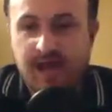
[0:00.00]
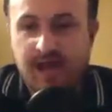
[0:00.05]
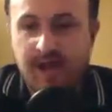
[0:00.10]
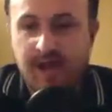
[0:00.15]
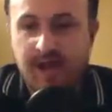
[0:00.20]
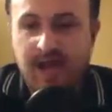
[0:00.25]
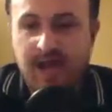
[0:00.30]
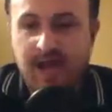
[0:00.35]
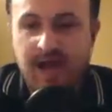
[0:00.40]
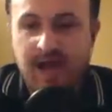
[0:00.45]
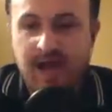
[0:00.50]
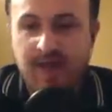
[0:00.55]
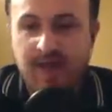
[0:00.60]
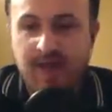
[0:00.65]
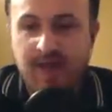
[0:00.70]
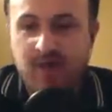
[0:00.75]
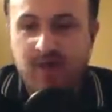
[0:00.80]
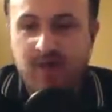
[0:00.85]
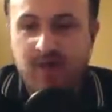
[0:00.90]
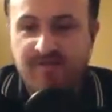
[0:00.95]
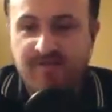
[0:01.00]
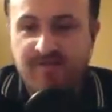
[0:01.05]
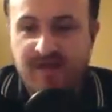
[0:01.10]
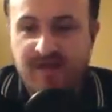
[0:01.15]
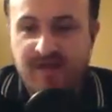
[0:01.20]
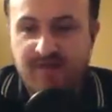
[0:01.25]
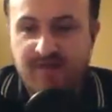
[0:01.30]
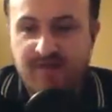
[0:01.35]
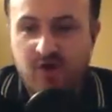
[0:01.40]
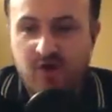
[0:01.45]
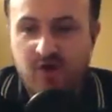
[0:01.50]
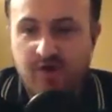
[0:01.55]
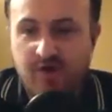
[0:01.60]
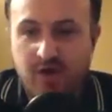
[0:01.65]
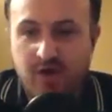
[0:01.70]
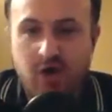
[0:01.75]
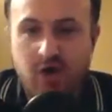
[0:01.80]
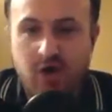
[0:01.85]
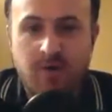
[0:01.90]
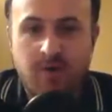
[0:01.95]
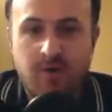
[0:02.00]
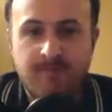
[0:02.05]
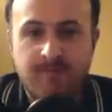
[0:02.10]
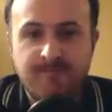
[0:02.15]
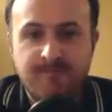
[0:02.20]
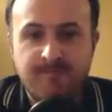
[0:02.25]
Yeah, I'm not a fan of Holly at all.